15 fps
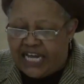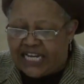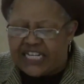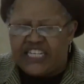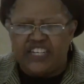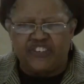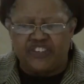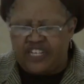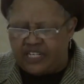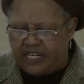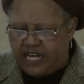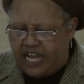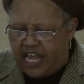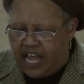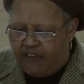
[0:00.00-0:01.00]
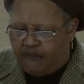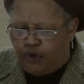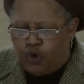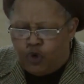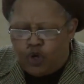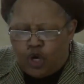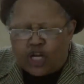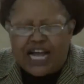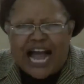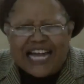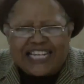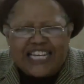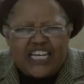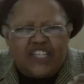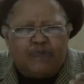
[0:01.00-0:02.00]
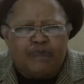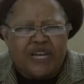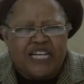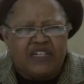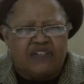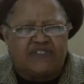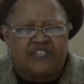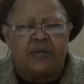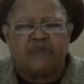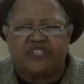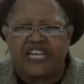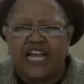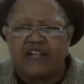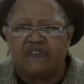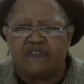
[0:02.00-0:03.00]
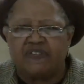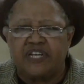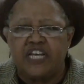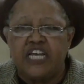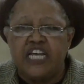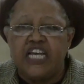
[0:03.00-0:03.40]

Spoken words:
In addition, if you look at these bills themselves,